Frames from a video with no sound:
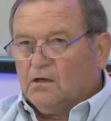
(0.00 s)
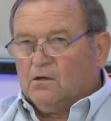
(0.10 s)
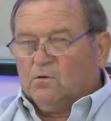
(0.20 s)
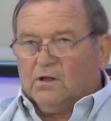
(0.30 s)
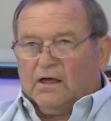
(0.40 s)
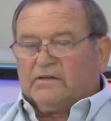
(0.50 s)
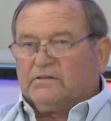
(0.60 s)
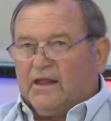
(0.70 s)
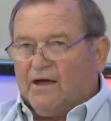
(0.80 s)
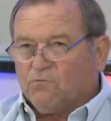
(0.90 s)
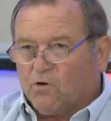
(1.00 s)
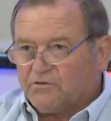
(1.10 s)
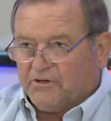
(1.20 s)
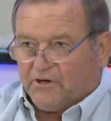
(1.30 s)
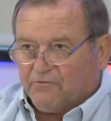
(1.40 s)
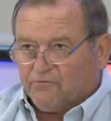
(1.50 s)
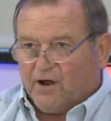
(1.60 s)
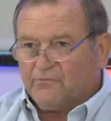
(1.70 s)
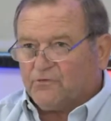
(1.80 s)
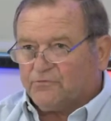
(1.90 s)
Well, like I said, I've worked here in
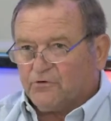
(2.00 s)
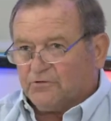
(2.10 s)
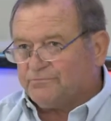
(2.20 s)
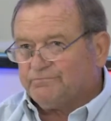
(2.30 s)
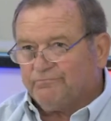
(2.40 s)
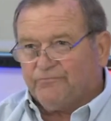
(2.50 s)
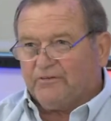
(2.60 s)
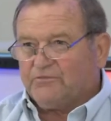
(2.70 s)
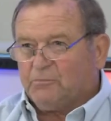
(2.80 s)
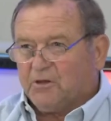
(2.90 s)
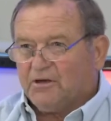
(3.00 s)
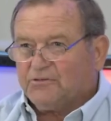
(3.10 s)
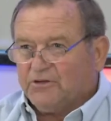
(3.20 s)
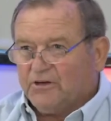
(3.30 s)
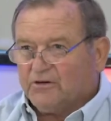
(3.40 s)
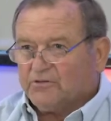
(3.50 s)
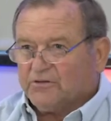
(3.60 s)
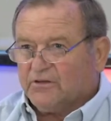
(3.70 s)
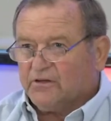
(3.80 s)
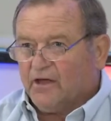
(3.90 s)
Frankfort for 50-plus years,
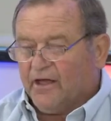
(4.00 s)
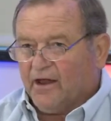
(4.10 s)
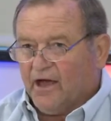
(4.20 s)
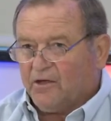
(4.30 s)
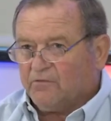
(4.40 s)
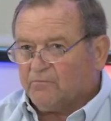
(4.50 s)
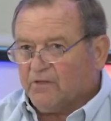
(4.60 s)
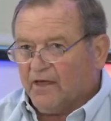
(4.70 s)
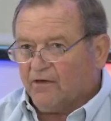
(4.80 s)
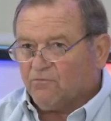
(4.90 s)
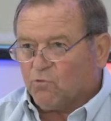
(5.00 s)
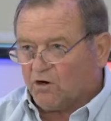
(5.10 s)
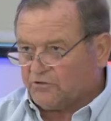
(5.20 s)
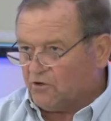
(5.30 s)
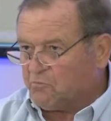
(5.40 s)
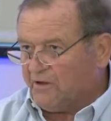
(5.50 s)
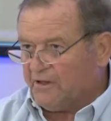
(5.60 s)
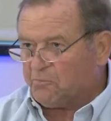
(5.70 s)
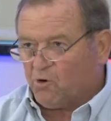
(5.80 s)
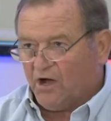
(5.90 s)
and I have worked on many
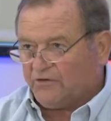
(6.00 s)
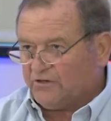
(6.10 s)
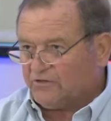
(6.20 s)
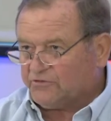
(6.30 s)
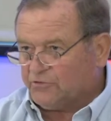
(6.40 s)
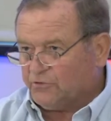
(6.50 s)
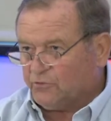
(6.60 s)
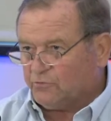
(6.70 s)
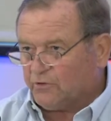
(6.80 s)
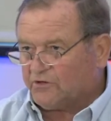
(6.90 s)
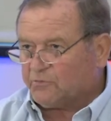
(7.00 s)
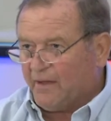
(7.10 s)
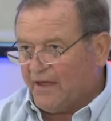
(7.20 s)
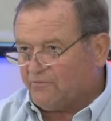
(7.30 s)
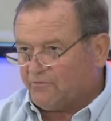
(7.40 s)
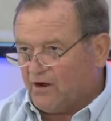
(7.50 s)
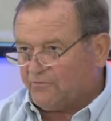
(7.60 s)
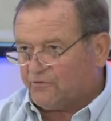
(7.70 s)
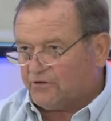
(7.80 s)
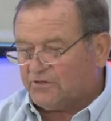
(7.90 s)
projects to expand
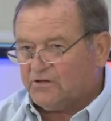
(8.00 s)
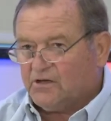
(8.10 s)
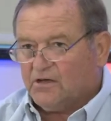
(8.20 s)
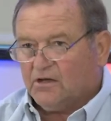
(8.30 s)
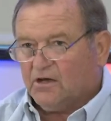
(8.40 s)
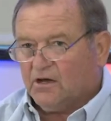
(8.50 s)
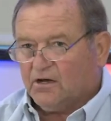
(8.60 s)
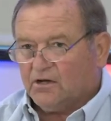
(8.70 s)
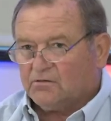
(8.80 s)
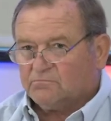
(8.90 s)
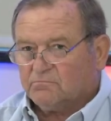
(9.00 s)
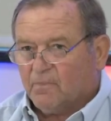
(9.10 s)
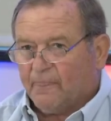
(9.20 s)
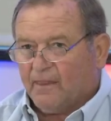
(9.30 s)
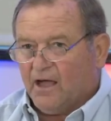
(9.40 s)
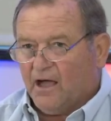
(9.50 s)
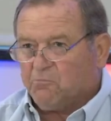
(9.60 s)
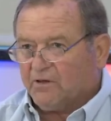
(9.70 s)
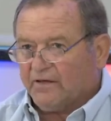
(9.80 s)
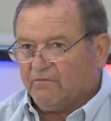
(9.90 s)
Frankfort. I
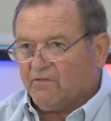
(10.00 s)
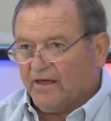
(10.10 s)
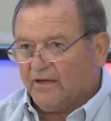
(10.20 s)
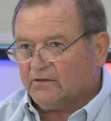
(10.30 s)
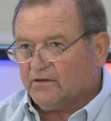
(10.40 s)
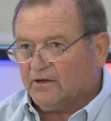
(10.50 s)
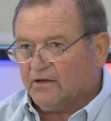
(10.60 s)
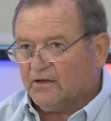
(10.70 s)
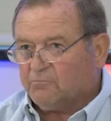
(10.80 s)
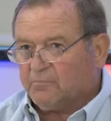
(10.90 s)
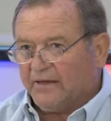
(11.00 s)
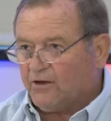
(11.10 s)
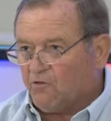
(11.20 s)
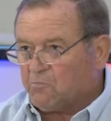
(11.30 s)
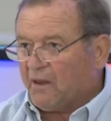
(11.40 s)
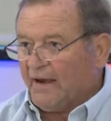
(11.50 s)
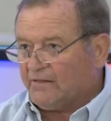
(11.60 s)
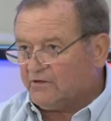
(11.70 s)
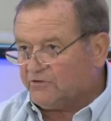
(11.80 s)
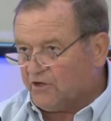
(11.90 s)
believe that being on the planning
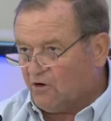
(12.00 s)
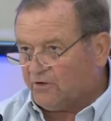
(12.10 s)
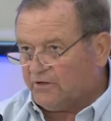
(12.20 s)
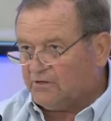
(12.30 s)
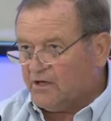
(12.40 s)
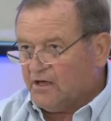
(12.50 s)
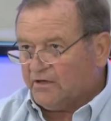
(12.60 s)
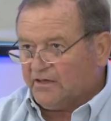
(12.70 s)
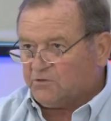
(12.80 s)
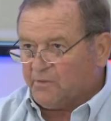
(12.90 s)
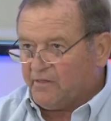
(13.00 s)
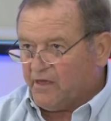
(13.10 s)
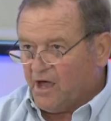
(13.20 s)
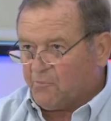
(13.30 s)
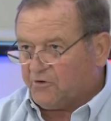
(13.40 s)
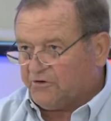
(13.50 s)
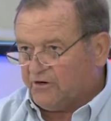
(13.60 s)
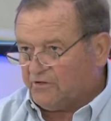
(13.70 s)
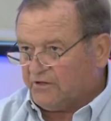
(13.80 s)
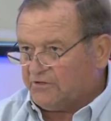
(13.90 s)
and zoning gives me the
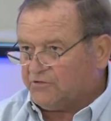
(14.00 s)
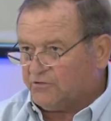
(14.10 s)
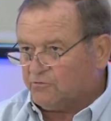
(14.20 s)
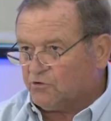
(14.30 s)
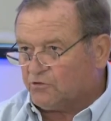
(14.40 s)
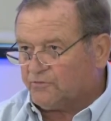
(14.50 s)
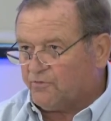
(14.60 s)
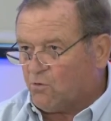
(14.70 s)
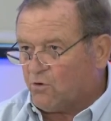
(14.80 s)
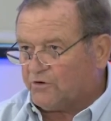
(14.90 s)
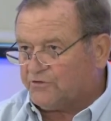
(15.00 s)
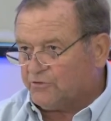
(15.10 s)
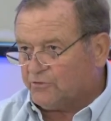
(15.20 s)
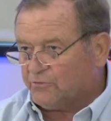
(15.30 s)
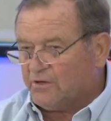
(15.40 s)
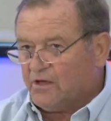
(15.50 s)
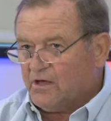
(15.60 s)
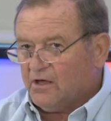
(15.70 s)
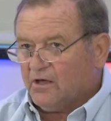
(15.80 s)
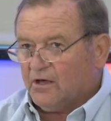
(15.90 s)
opportunity to look forward to
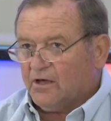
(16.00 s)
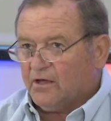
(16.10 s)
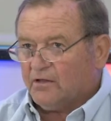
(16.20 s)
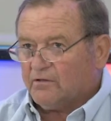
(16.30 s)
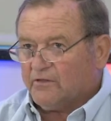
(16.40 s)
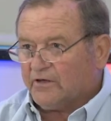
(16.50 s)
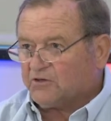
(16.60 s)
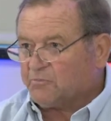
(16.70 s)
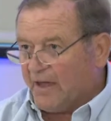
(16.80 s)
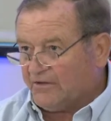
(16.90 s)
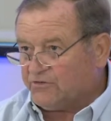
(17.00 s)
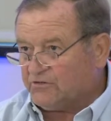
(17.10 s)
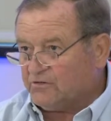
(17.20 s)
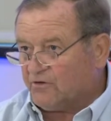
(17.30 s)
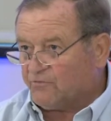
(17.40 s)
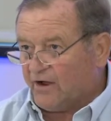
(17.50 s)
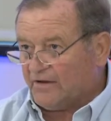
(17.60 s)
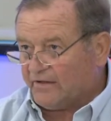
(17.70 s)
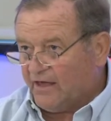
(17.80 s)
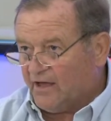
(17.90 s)
the expansion of
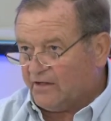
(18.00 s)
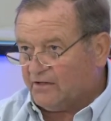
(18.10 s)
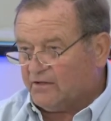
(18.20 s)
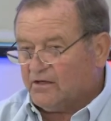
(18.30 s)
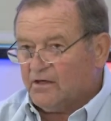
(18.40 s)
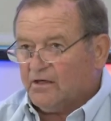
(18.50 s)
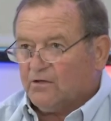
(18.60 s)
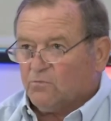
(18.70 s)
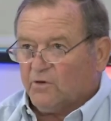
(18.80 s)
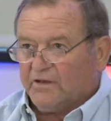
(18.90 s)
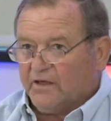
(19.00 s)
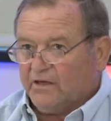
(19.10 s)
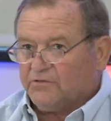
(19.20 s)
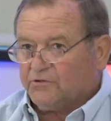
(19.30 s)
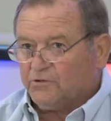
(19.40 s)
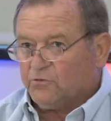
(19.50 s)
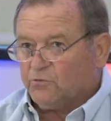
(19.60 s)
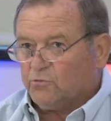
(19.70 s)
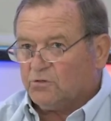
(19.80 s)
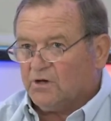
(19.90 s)
Franklin County. We need to